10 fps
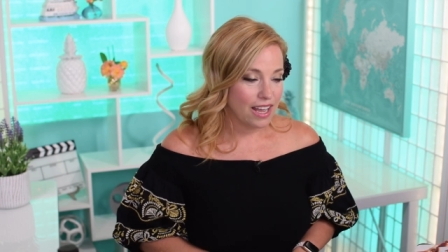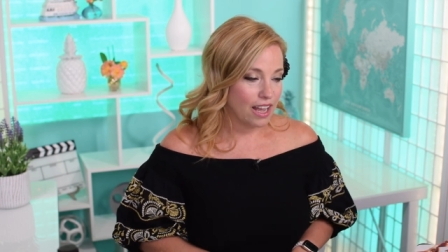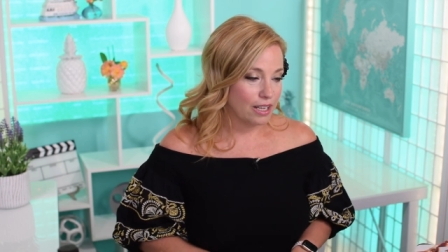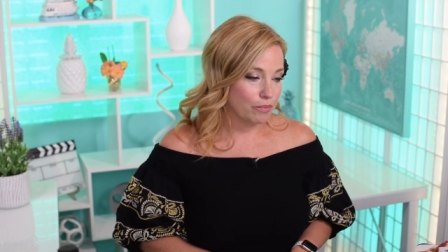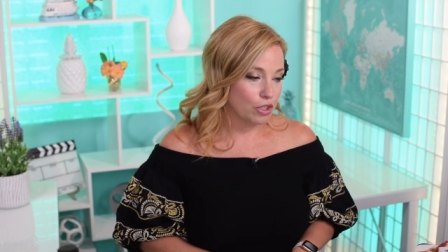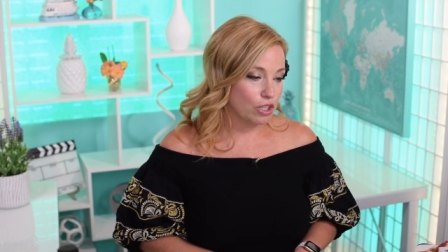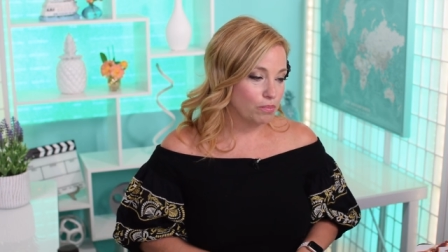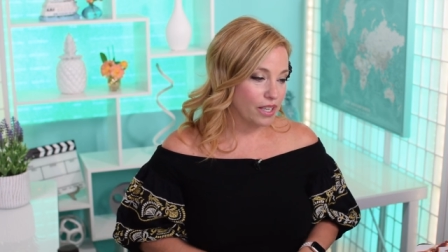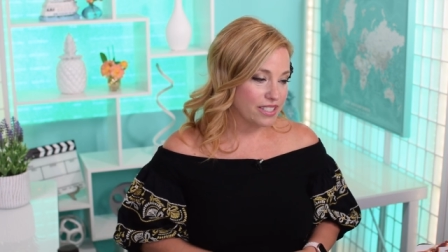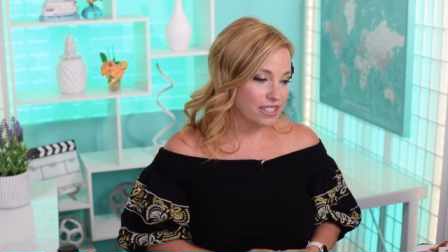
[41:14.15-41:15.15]
Um, good
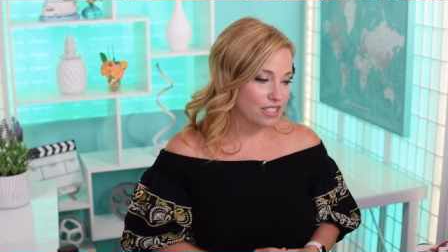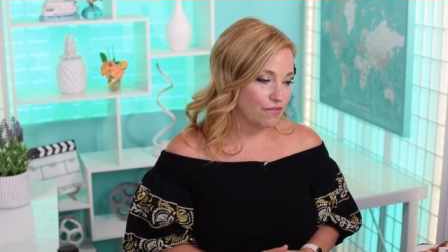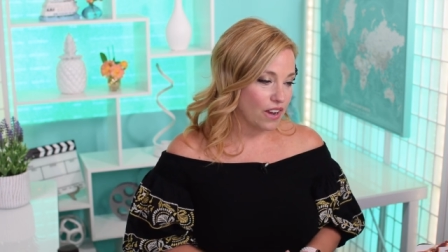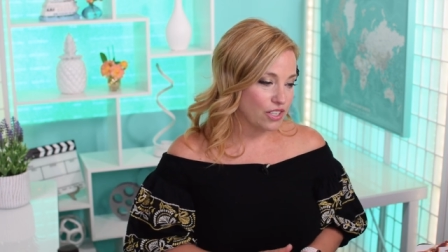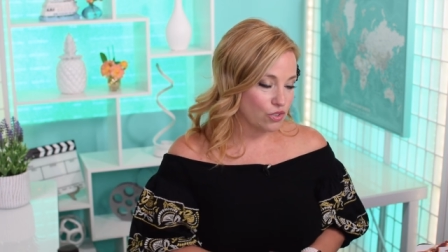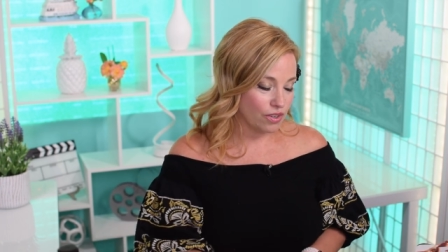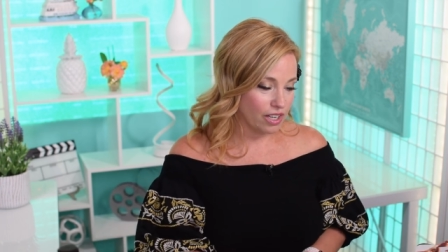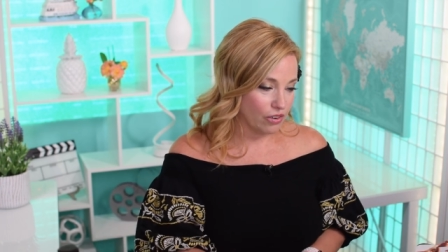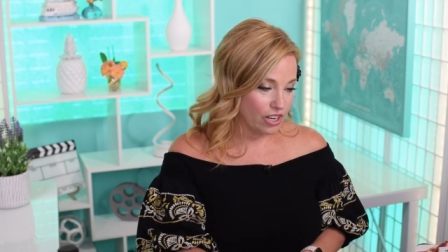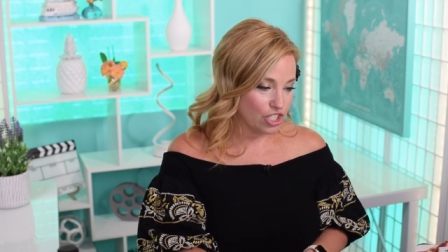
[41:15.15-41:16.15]
places to find door
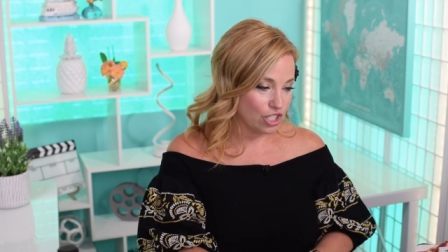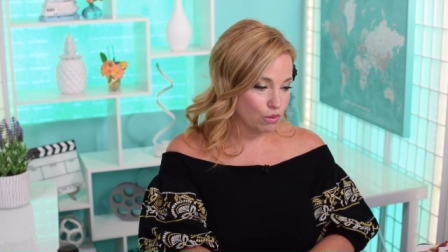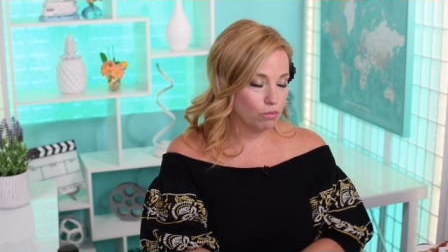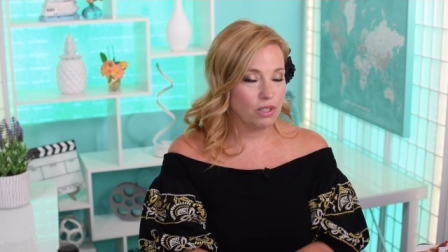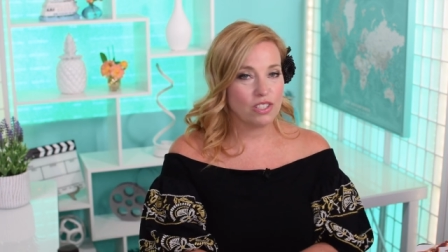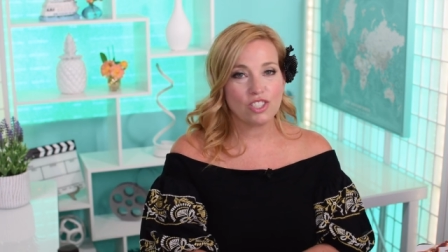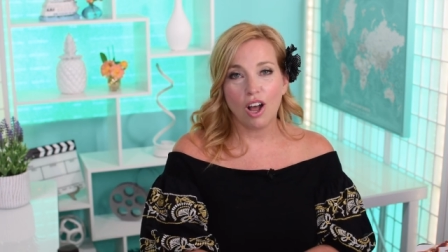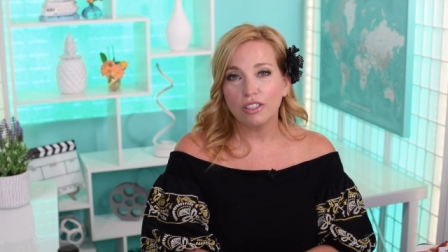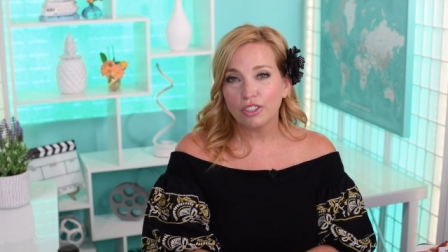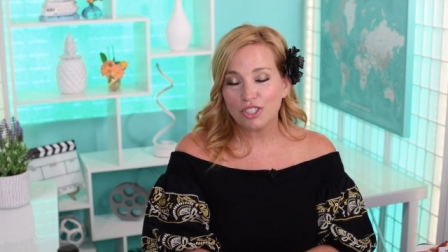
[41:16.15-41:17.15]
decorations would be the
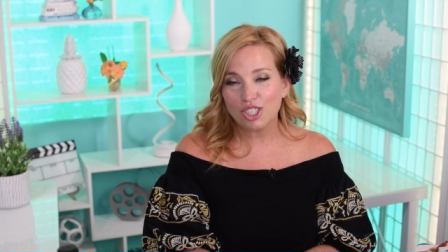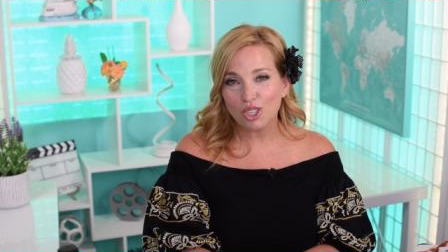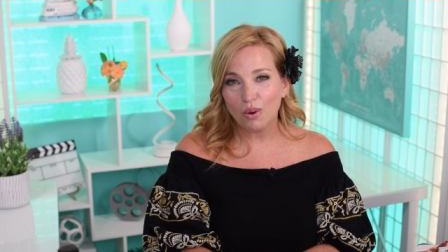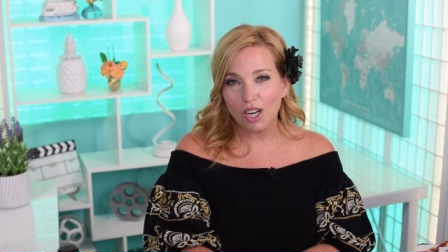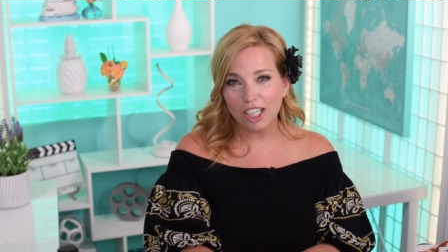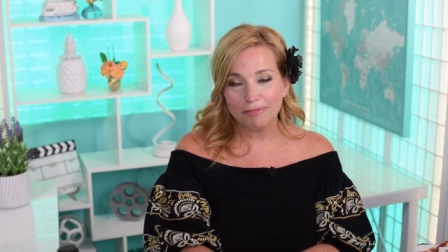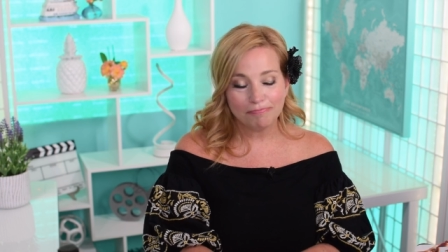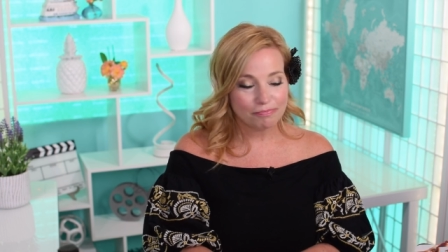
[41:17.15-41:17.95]
dollar store,